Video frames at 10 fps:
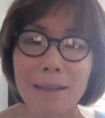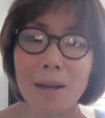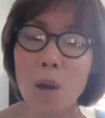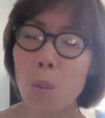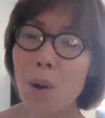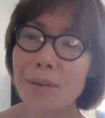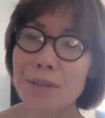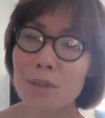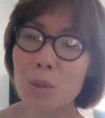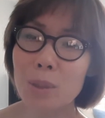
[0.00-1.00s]
God
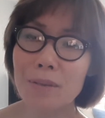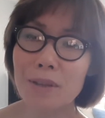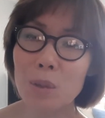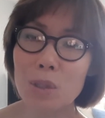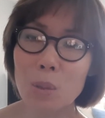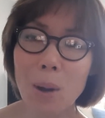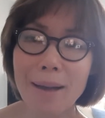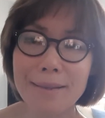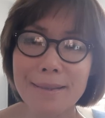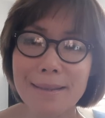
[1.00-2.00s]
wants to reveal to
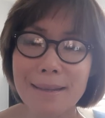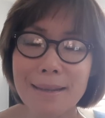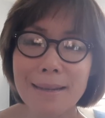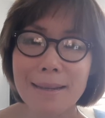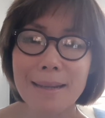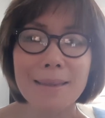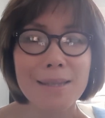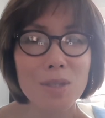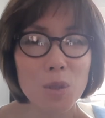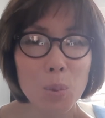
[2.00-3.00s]
us in
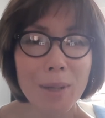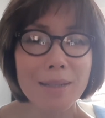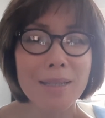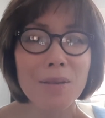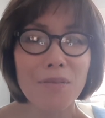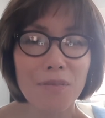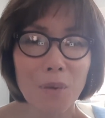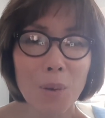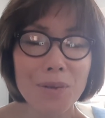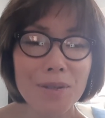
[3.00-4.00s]
this
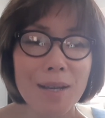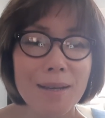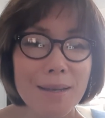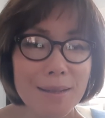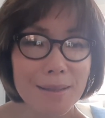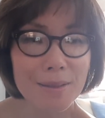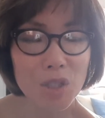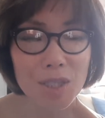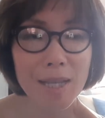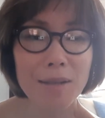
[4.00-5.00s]
21st
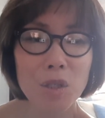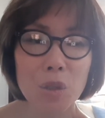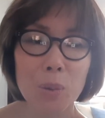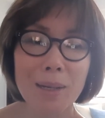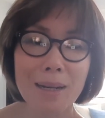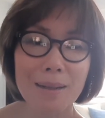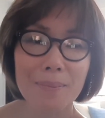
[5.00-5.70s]
century?